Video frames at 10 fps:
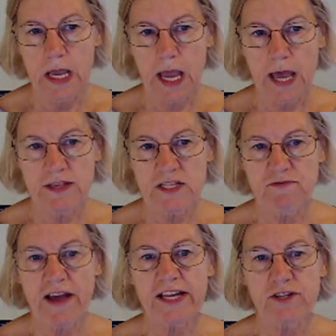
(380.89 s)
And this
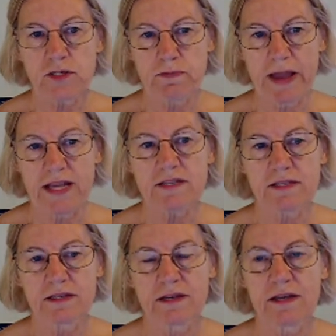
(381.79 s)
vector
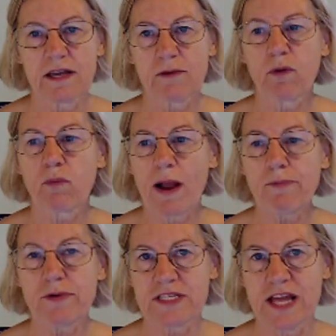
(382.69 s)
space will
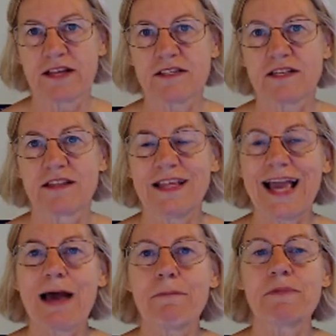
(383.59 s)
represent the
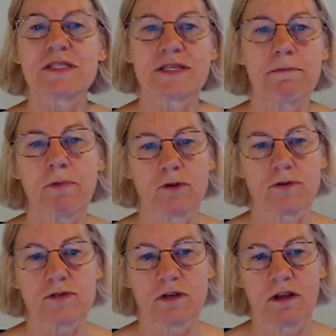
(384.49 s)
M
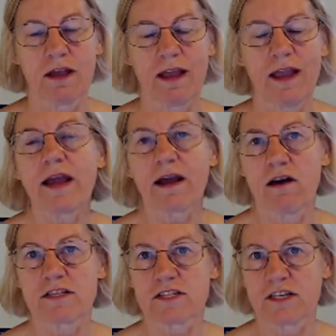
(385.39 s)
symbols in a
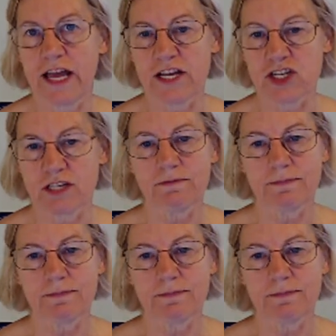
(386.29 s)
constellation.